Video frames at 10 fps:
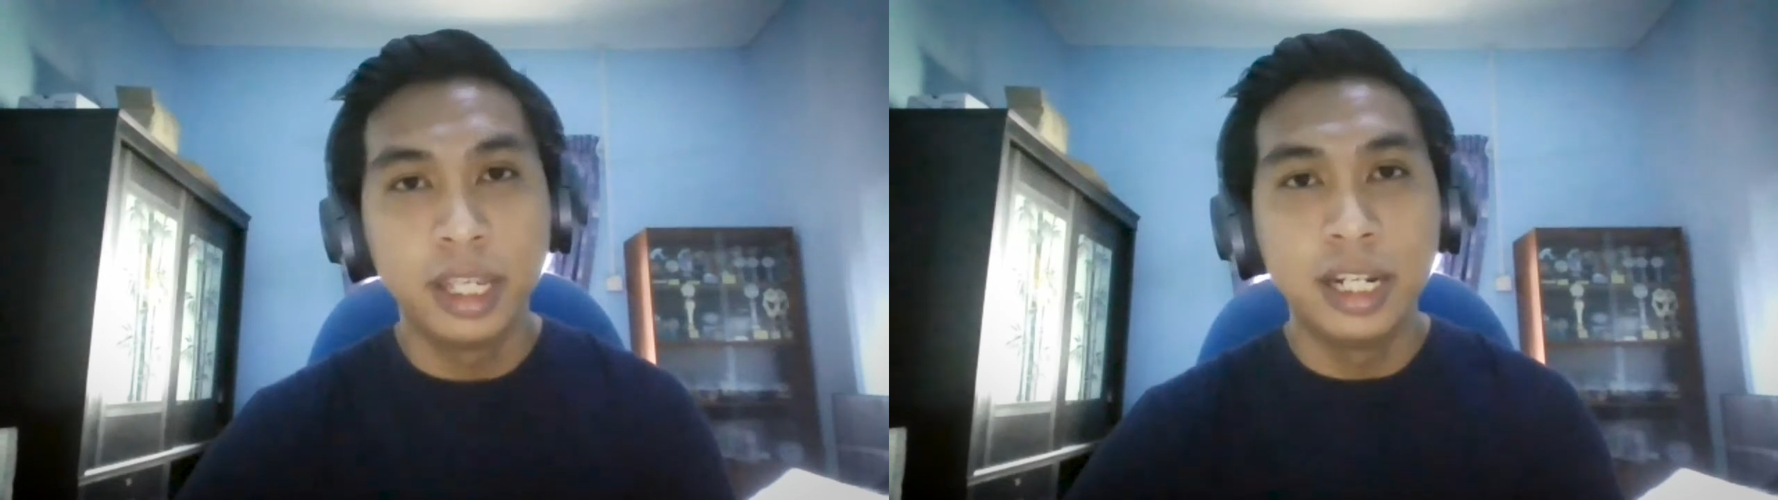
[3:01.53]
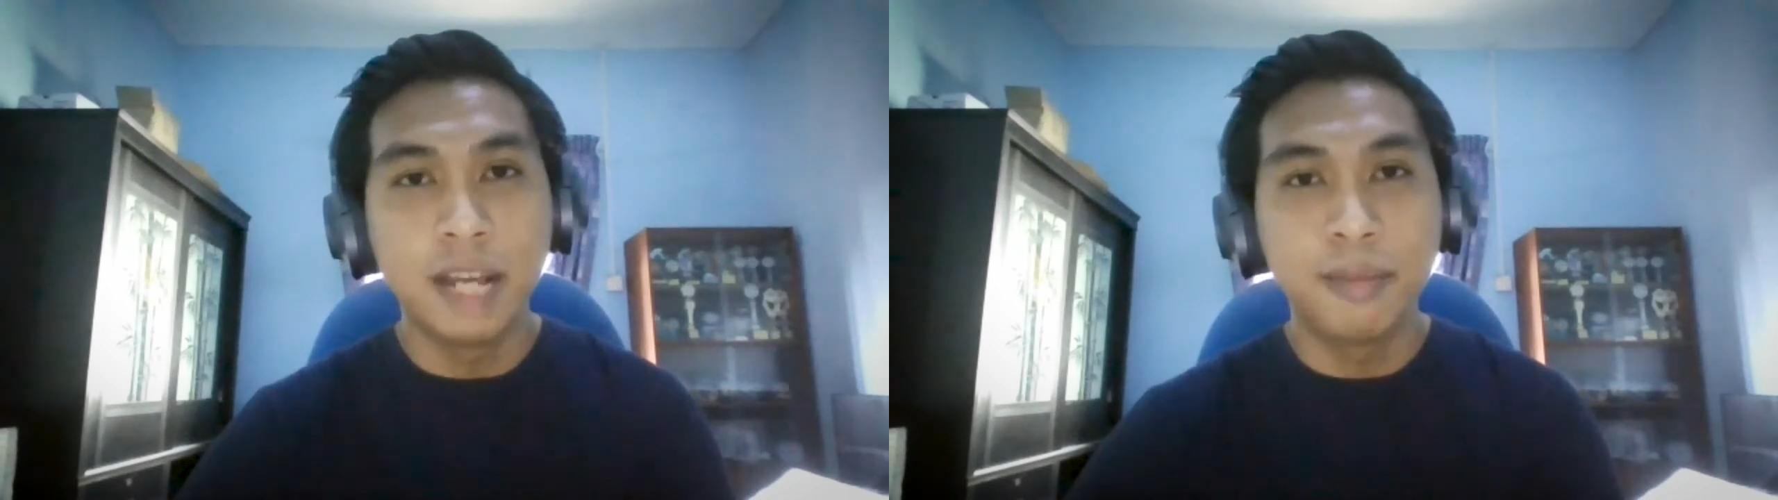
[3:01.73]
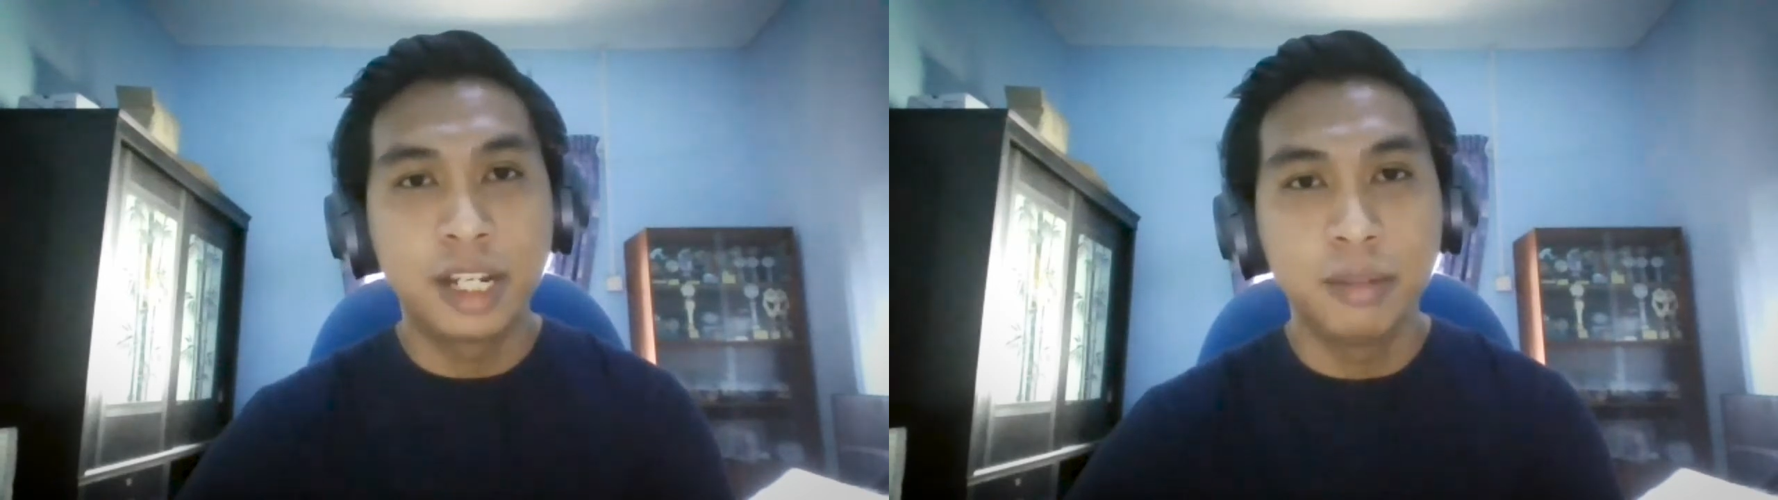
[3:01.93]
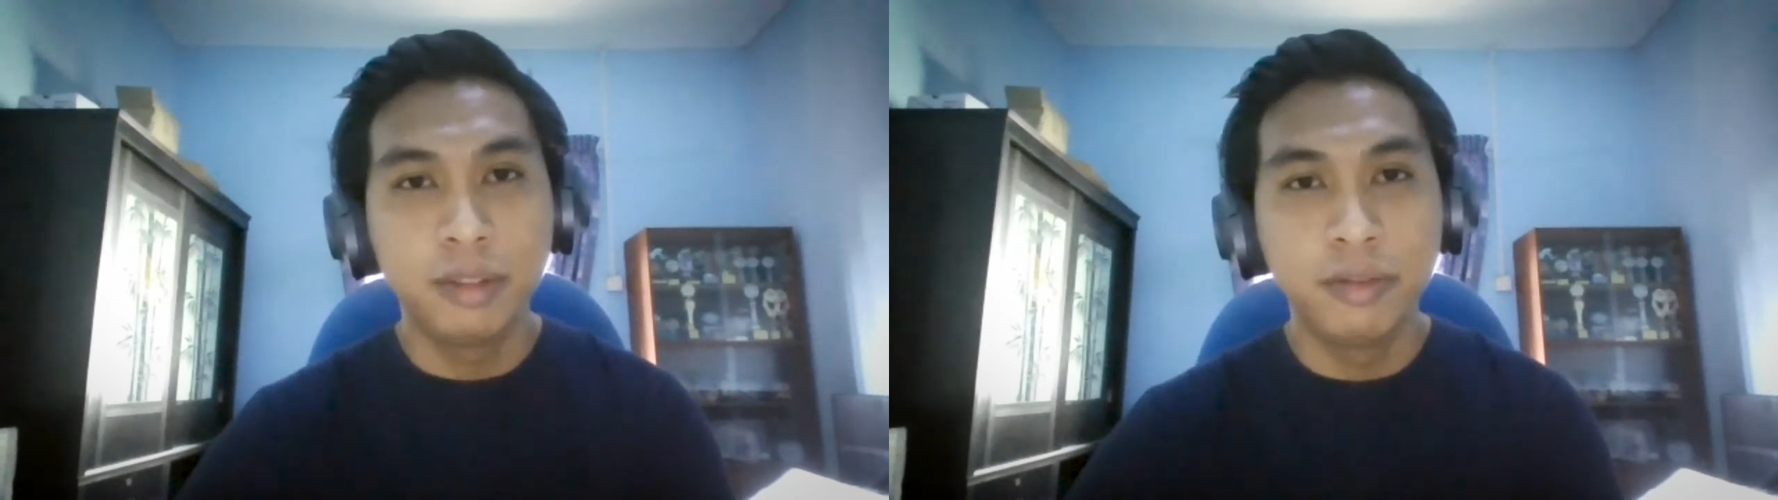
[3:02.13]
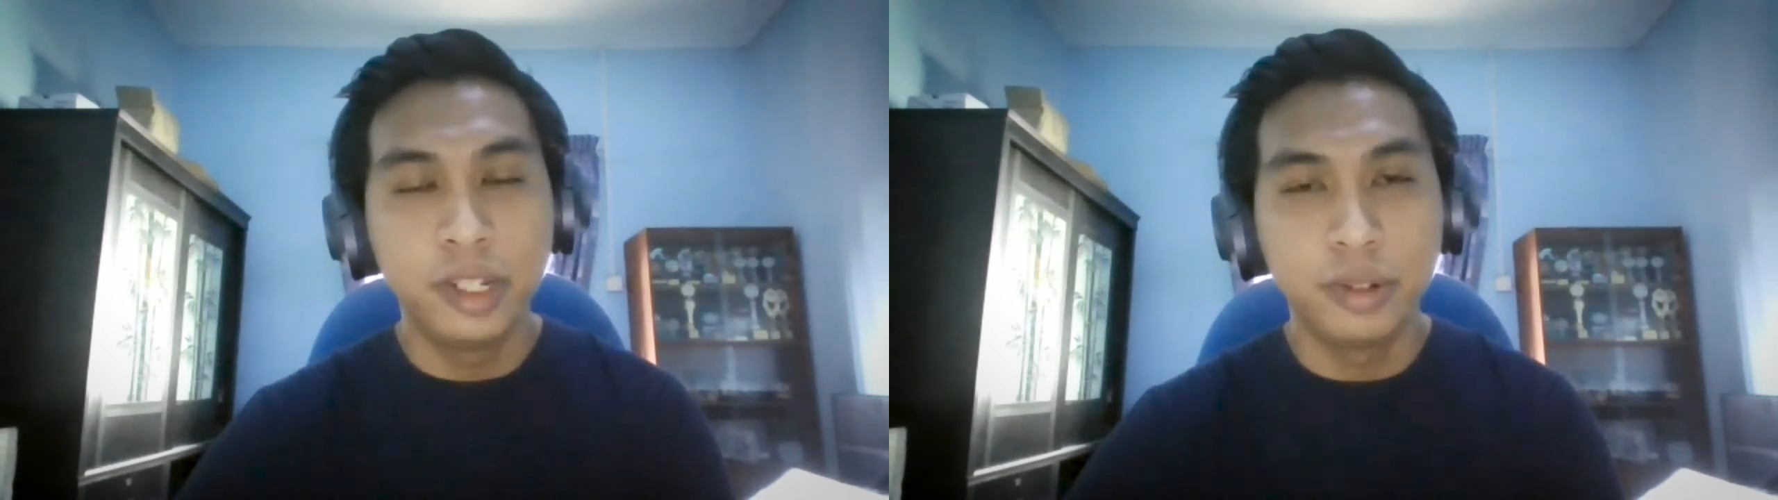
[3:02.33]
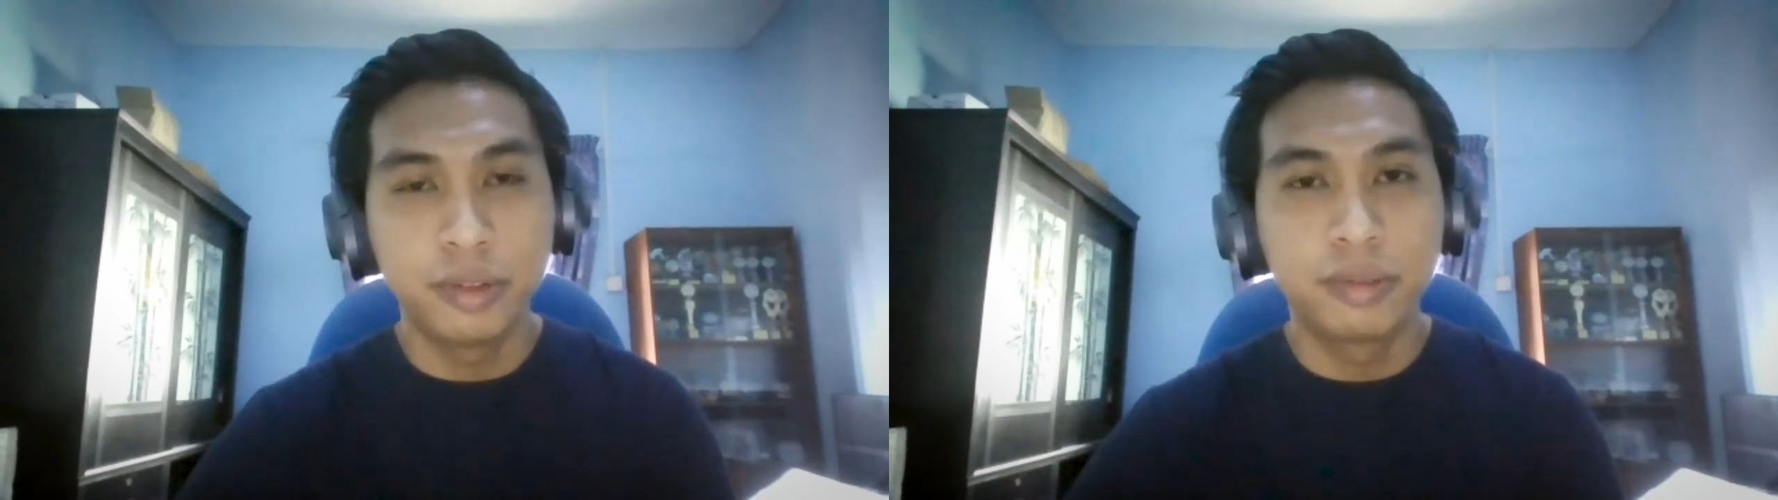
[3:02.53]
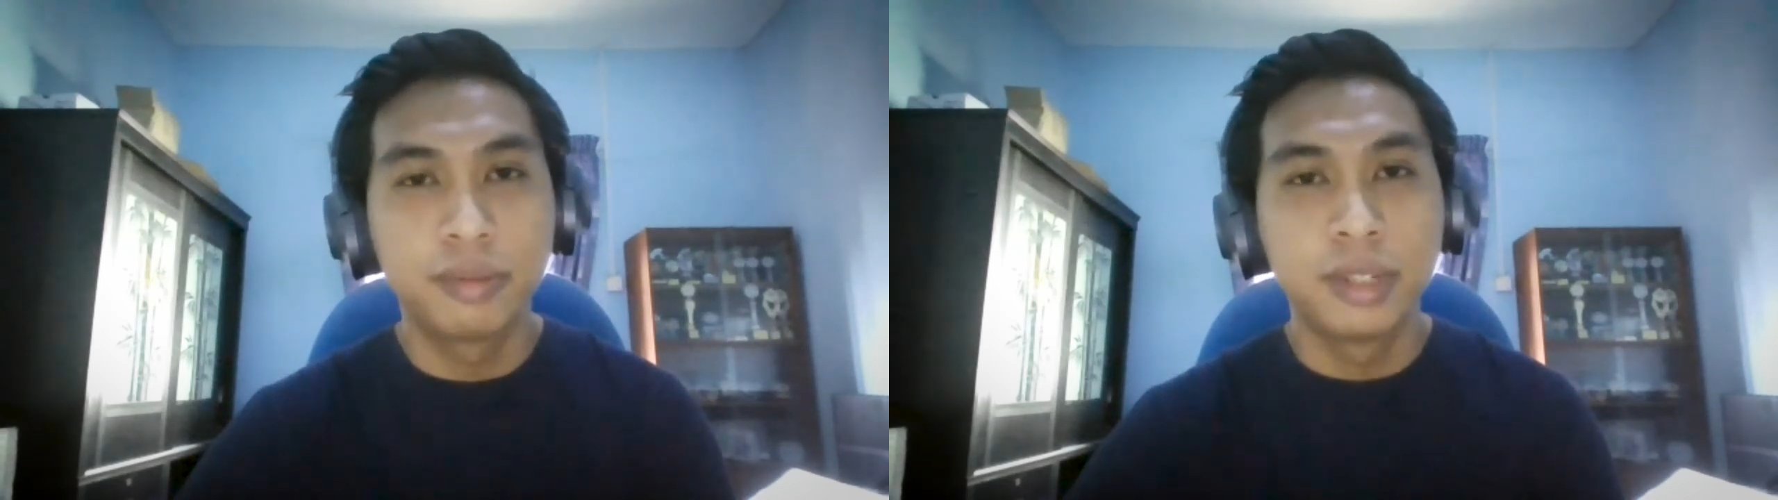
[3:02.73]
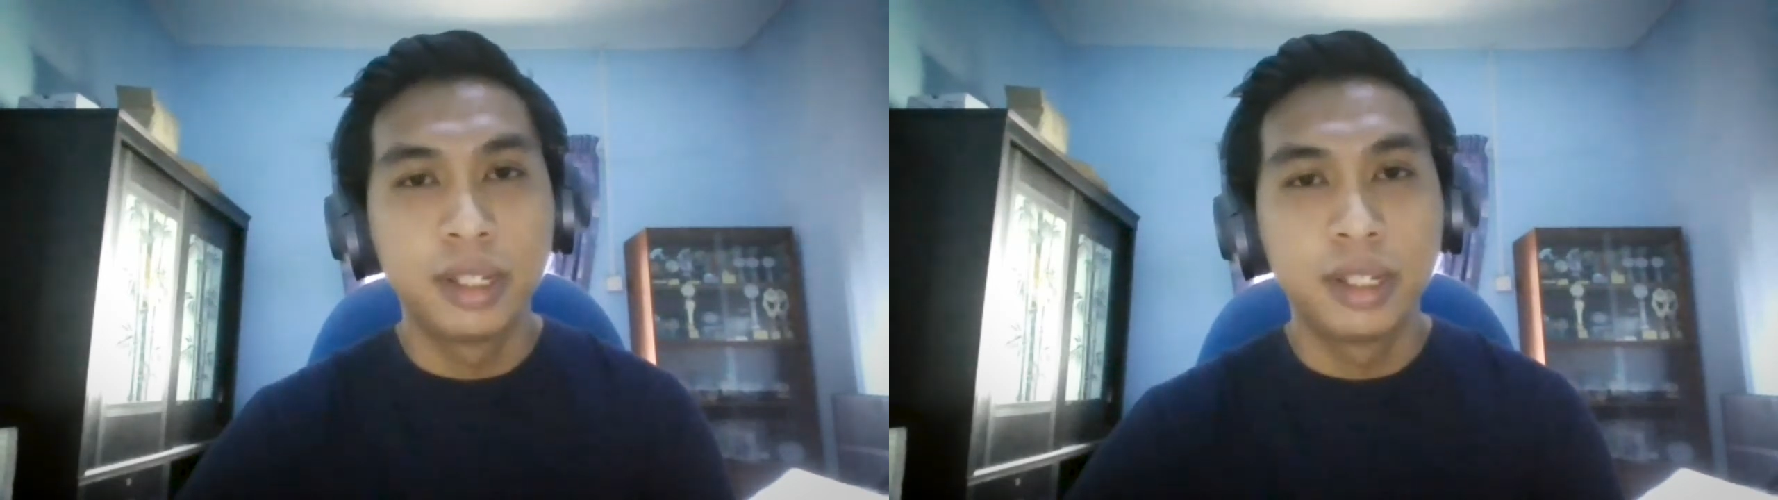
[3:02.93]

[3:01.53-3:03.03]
in upcoming videos.